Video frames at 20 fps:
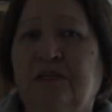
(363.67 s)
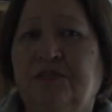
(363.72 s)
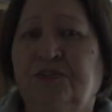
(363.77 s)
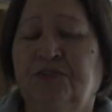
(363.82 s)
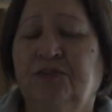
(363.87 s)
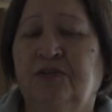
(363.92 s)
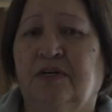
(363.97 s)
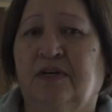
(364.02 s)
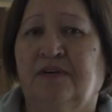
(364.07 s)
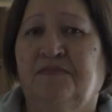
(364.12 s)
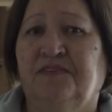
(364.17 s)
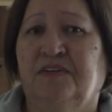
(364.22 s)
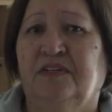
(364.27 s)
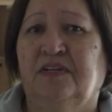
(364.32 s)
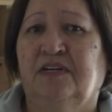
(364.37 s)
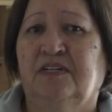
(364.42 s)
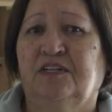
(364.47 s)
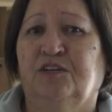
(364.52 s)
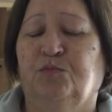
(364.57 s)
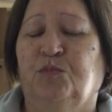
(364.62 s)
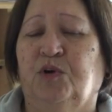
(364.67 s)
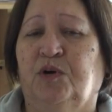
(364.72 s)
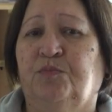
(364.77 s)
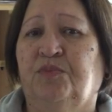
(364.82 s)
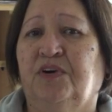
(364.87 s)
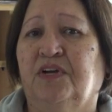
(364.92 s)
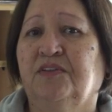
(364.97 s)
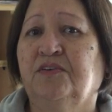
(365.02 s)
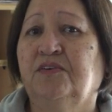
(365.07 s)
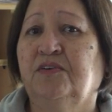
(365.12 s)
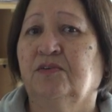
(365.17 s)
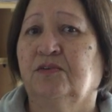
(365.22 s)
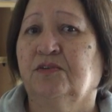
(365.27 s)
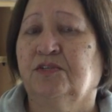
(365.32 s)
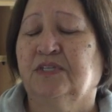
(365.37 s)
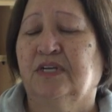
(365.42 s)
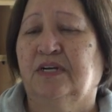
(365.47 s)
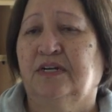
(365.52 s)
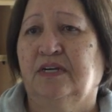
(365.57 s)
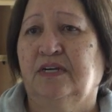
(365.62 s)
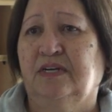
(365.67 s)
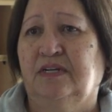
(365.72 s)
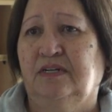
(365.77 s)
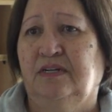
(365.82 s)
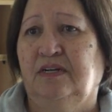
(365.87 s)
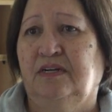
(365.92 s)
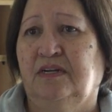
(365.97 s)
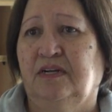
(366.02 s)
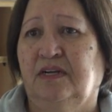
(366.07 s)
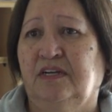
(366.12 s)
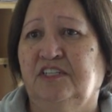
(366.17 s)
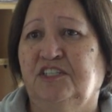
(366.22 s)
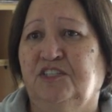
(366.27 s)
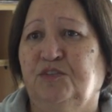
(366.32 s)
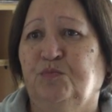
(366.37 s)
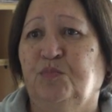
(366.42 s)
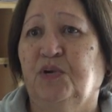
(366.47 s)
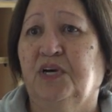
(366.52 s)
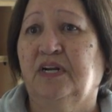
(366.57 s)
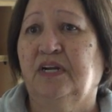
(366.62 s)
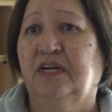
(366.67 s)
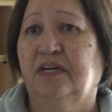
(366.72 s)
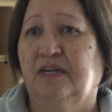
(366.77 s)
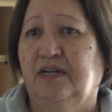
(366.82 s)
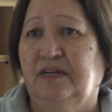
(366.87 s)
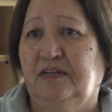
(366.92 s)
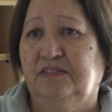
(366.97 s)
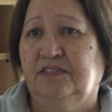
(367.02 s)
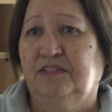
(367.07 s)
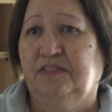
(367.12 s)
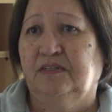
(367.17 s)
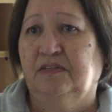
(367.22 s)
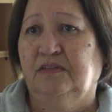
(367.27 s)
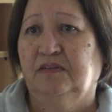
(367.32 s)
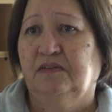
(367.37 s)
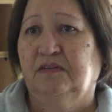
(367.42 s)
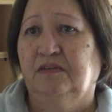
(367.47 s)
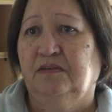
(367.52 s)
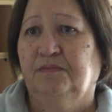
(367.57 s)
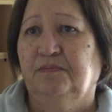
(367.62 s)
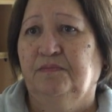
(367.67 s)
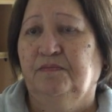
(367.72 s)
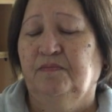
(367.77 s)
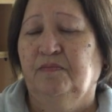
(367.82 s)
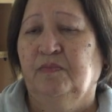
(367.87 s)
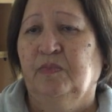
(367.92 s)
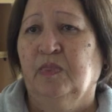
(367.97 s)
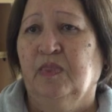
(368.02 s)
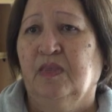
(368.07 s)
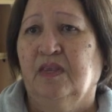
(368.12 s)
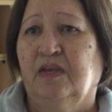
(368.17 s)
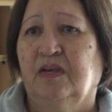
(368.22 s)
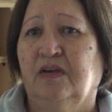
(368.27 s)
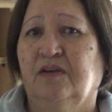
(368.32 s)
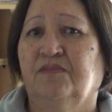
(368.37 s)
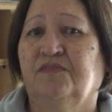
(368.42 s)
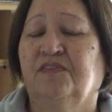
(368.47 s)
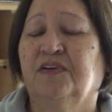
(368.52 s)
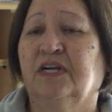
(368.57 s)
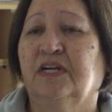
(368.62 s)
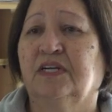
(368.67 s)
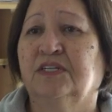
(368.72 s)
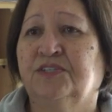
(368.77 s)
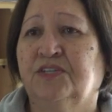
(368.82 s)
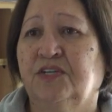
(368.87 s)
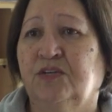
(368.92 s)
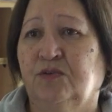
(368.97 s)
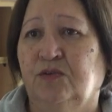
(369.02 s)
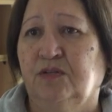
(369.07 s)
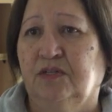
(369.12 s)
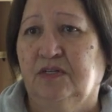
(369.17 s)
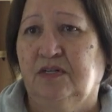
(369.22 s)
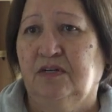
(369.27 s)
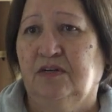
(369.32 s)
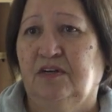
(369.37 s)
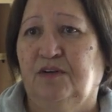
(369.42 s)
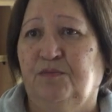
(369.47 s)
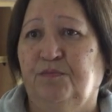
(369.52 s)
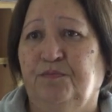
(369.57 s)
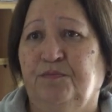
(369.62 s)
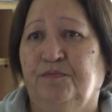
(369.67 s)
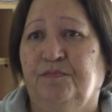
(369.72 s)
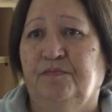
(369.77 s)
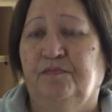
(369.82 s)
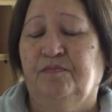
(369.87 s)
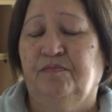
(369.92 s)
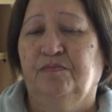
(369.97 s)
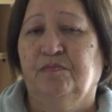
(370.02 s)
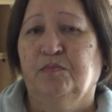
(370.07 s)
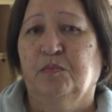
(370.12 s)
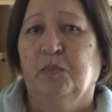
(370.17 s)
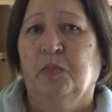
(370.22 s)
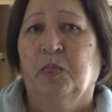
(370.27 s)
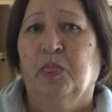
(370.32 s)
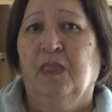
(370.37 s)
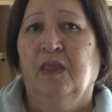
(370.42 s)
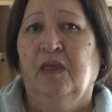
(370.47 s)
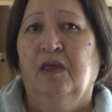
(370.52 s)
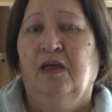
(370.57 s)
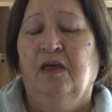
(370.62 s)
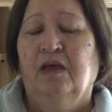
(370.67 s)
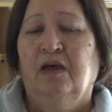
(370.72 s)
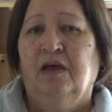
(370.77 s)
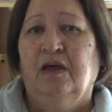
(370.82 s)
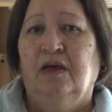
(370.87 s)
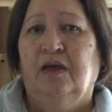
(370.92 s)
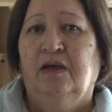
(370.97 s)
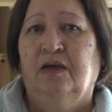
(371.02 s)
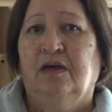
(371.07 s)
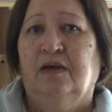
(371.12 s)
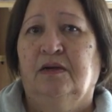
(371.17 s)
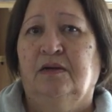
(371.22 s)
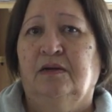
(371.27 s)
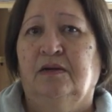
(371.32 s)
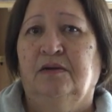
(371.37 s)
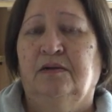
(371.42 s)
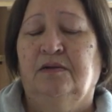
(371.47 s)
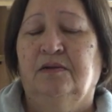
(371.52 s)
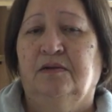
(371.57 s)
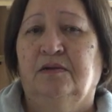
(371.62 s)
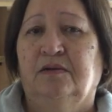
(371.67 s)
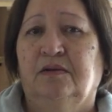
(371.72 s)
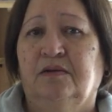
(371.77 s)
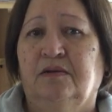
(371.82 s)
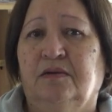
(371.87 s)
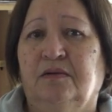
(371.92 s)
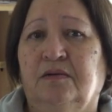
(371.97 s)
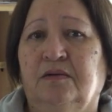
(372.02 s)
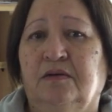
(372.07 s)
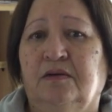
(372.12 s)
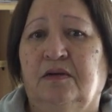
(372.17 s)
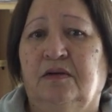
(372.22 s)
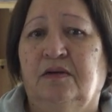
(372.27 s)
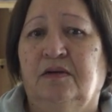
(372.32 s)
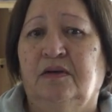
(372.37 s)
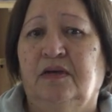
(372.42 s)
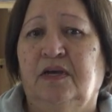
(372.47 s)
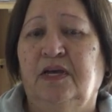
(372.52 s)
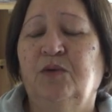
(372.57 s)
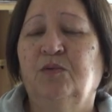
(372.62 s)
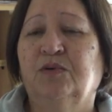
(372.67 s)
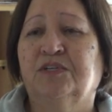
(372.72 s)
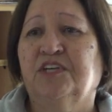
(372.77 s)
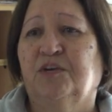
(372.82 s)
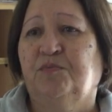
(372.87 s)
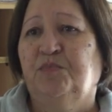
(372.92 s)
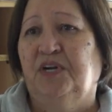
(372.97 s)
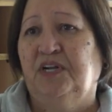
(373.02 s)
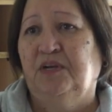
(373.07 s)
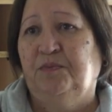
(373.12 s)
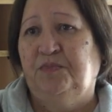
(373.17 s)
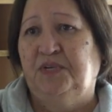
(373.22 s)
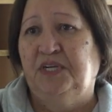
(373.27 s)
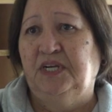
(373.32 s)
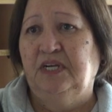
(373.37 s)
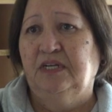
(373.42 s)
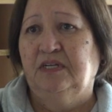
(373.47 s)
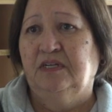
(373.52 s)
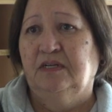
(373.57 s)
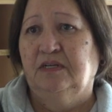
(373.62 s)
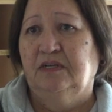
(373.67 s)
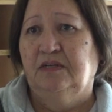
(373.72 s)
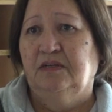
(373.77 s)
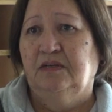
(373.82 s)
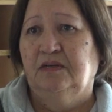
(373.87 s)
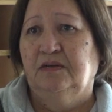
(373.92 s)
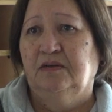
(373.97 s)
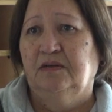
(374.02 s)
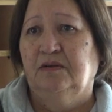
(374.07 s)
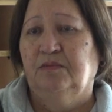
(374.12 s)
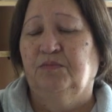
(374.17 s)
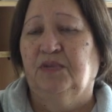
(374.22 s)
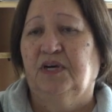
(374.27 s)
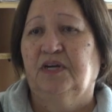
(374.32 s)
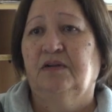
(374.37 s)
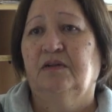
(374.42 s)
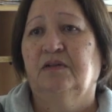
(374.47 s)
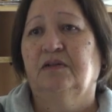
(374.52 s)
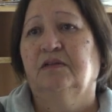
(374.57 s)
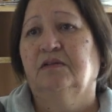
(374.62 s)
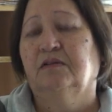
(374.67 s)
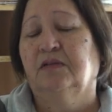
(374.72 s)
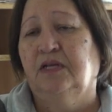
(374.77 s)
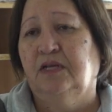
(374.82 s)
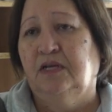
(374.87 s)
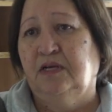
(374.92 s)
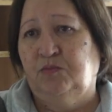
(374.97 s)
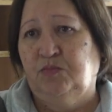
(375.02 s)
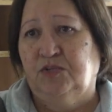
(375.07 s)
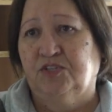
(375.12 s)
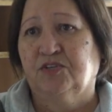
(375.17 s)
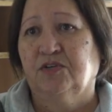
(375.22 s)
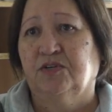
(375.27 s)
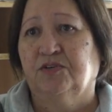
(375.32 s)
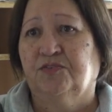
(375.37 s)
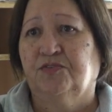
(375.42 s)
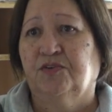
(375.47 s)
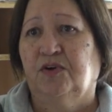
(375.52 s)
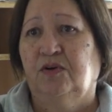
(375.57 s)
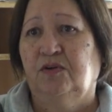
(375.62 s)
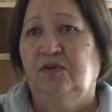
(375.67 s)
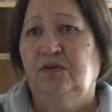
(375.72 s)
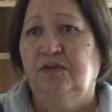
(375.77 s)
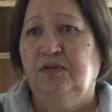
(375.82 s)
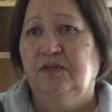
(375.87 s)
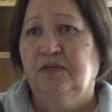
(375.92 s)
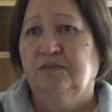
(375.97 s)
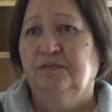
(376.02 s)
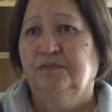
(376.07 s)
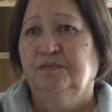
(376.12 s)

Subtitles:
Soon after that, my brother-in-law started getting headaches, bad headaches, and feeling sick all the time. And he was epileptic, but it was controlled.